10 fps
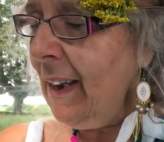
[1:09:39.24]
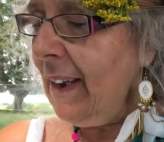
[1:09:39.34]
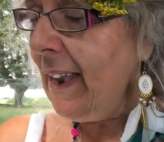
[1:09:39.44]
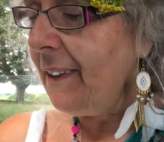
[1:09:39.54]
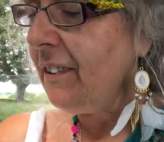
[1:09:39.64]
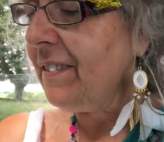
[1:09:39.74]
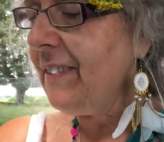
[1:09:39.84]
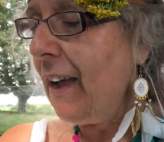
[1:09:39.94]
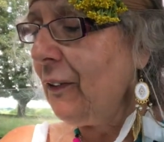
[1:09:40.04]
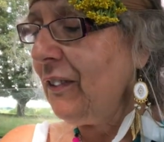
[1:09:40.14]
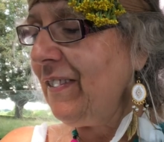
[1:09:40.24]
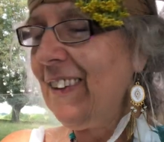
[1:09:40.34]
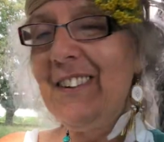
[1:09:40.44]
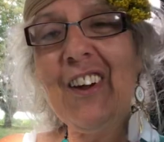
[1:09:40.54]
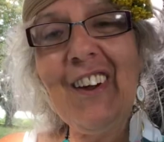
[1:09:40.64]
Let us now
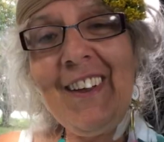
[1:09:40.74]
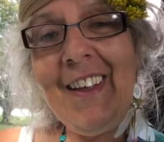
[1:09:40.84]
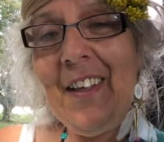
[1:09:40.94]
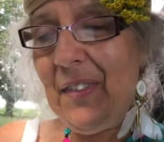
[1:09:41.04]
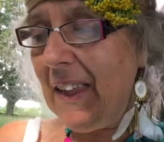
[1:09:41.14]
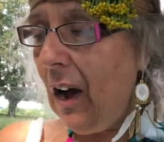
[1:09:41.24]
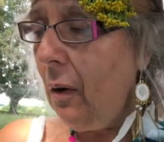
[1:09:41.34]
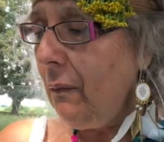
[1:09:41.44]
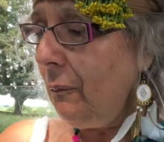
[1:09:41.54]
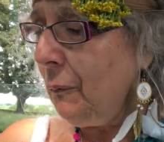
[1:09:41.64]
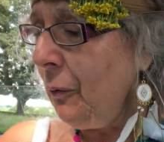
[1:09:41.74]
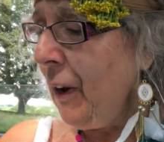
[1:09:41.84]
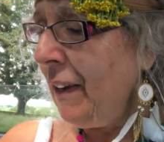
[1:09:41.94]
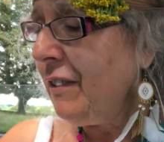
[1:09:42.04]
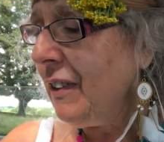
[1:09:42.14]
consider the
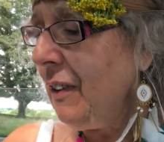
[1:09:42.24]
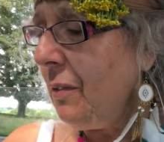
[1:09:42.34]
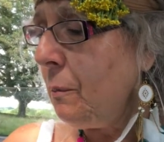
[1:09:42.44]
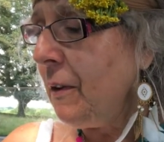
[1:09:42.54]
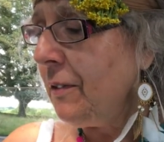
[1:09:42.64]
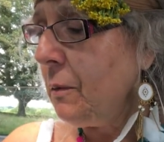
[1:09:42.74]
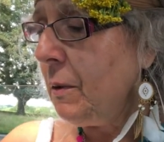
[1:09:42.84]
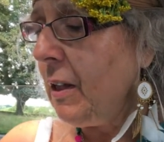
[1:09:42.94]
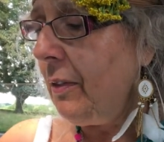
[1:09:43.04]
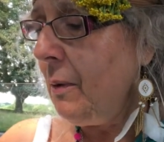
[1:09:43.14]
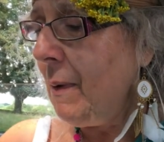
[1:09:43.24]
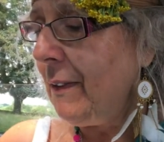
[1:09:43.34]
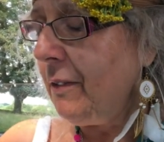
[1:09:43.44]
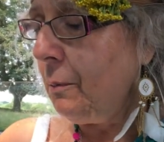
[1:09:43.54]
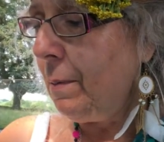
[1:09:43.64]
operation of the principle on the
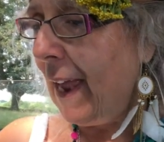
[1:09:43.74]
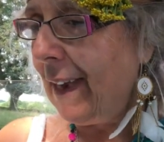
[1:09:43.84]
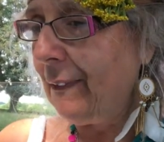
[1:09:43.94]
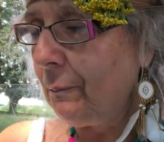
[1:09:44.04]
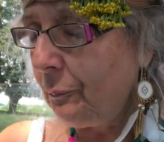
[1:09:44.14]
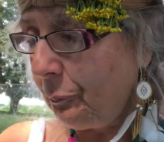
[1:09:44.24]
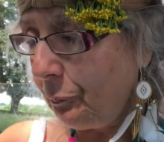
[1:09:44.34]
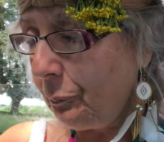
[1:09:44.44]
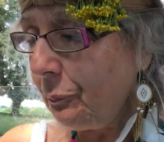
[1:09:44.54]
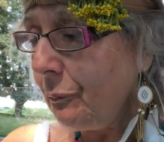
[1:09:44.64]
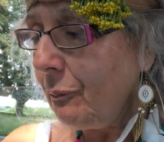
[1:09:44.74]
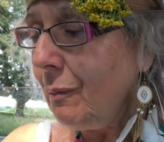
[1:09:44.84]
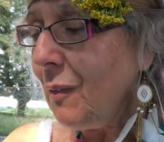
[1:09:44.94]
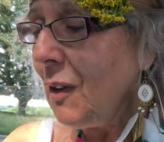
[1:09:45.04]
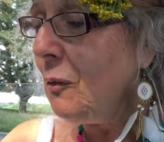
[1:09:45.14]
mental plane,
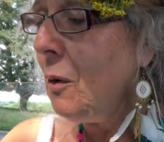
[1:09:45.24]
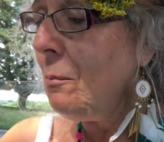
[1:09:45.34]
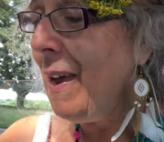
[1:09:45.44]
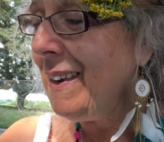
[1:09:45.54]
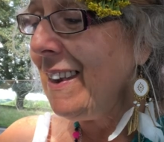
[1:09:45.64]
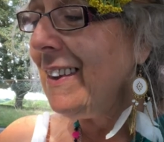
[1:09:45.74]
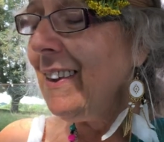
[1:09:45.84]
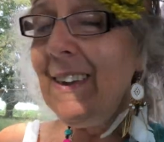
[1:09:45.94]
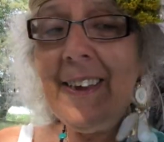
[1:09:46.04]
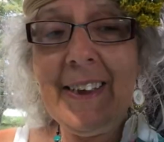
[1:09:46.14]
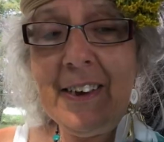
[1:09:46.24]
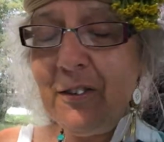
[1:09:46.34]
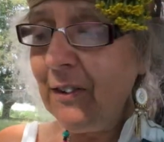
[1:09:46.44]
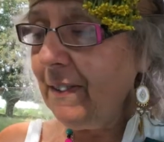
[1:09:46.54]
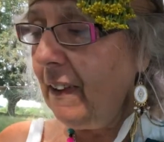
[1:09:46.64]
where many
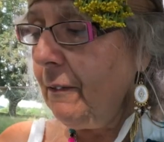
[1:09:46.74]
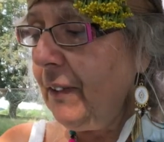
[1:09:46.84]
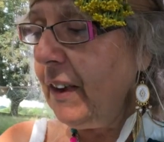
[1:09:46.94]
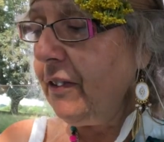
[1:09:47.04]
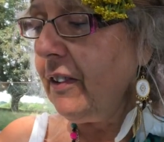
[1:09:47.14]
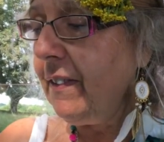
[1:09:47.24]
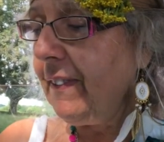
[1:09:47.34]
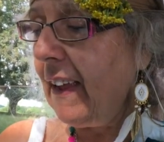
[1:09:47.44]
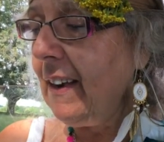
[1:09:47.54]
interesting features